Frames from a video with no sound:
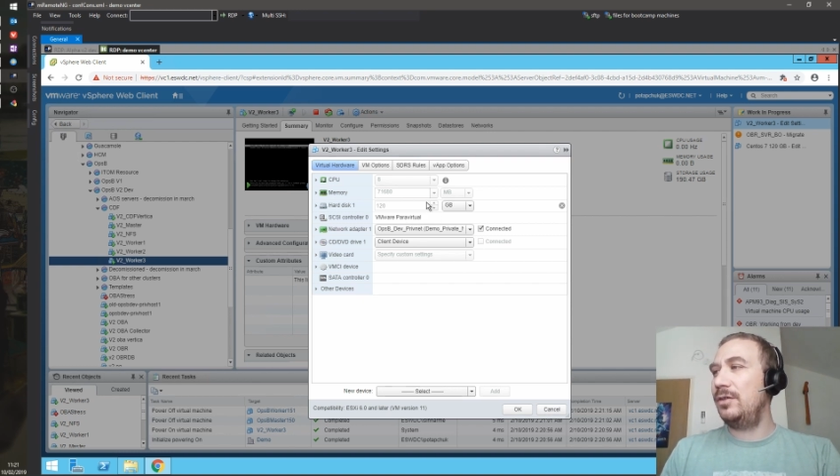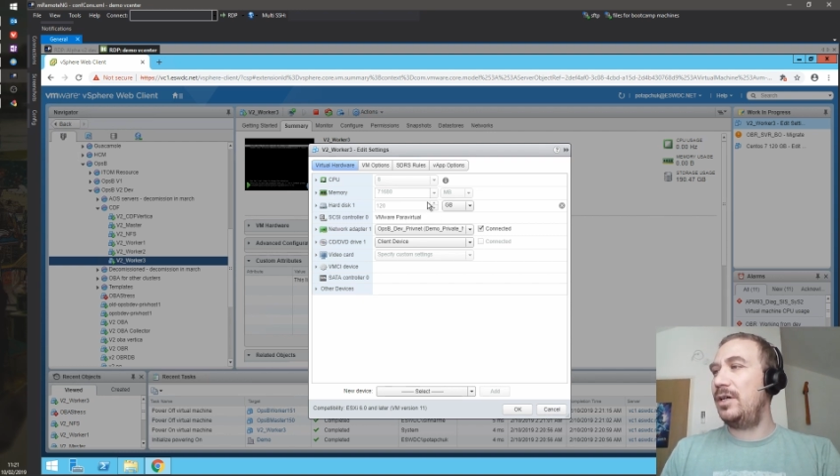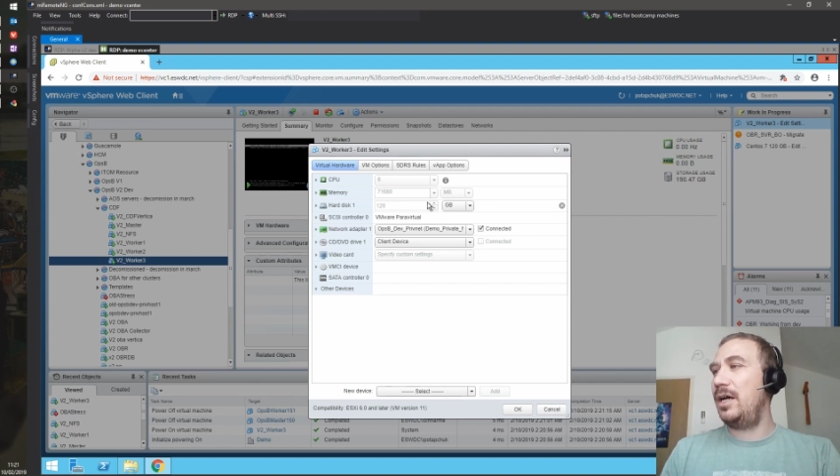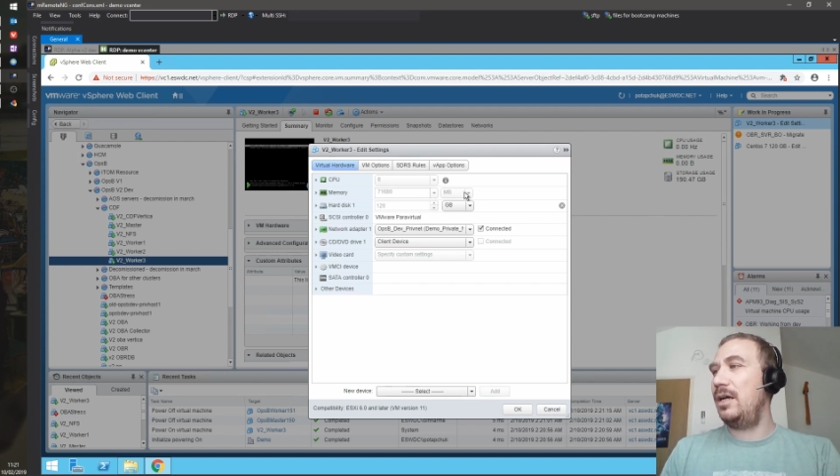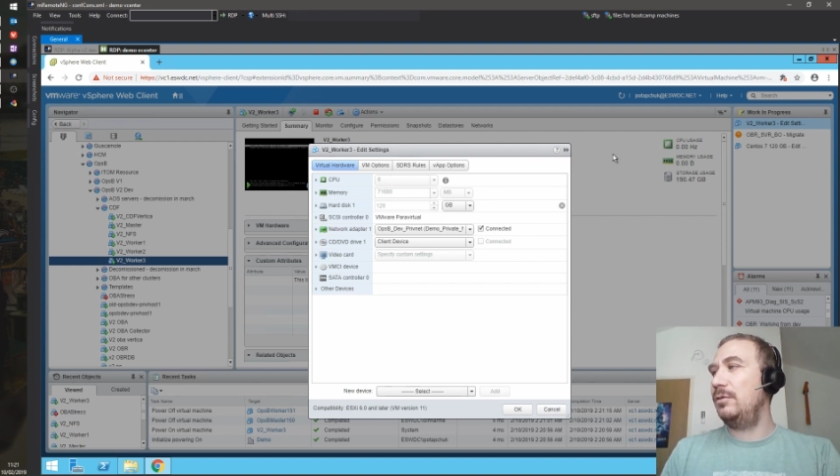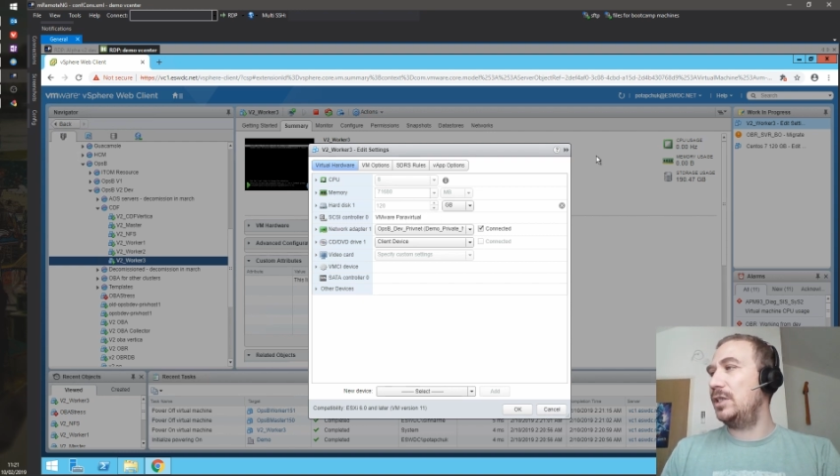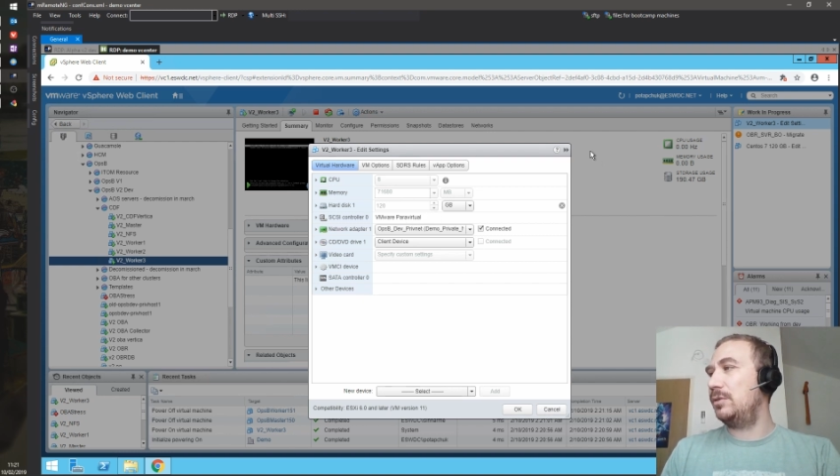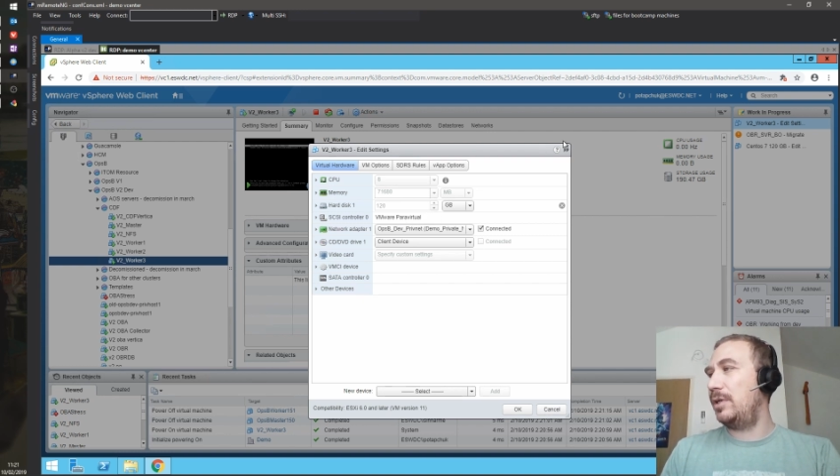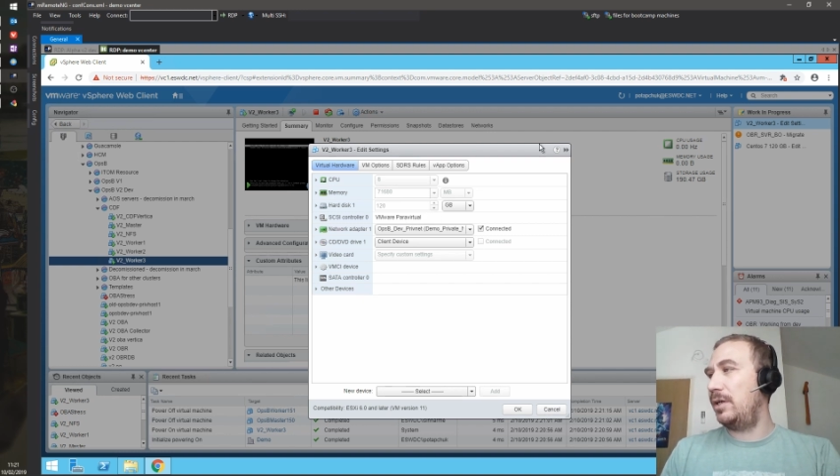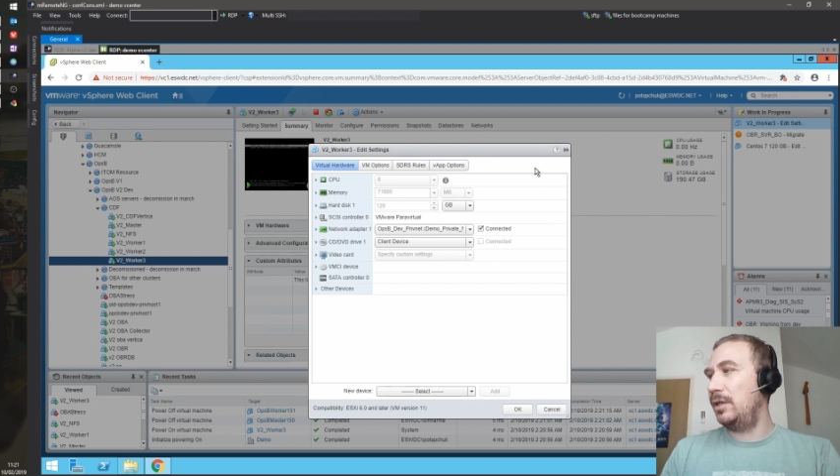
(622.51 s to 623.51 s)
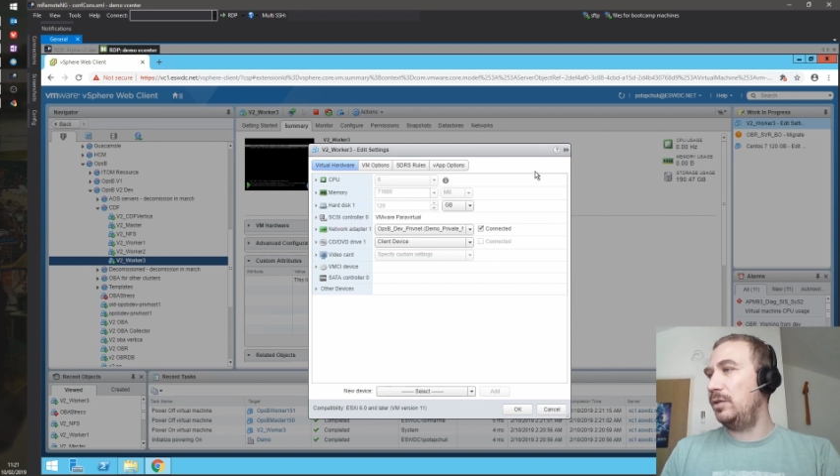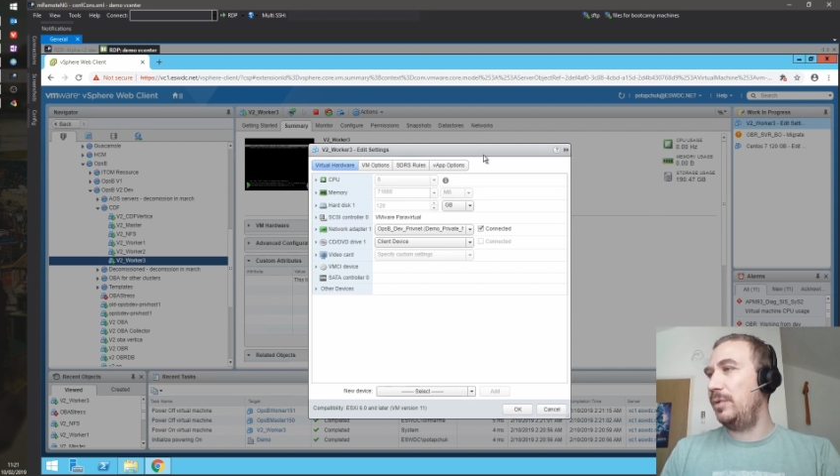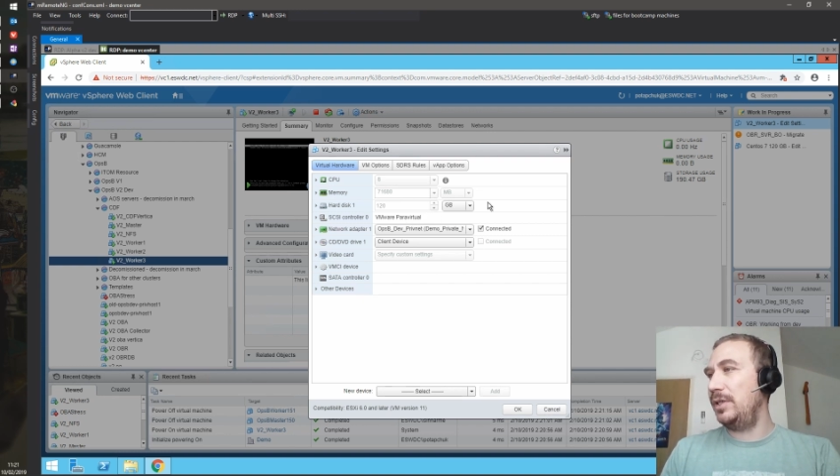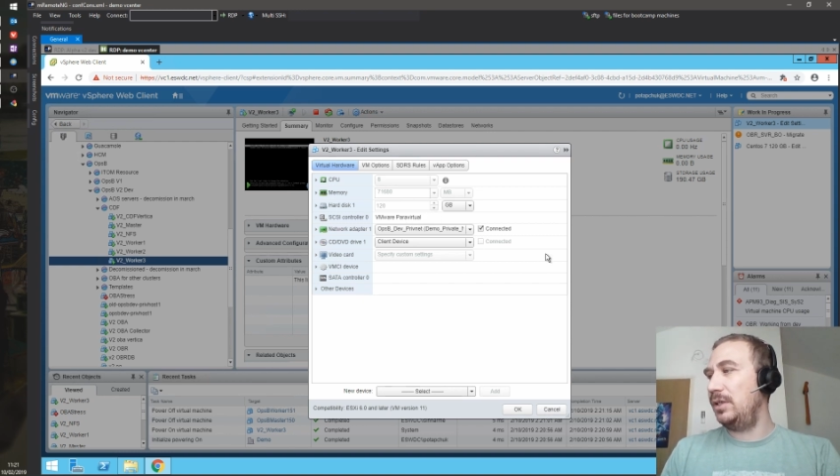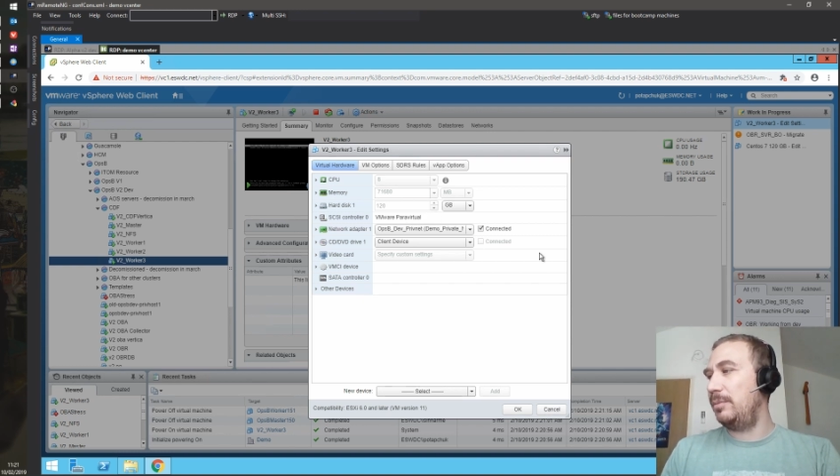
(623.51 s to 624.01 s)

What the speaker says: drive, just 120,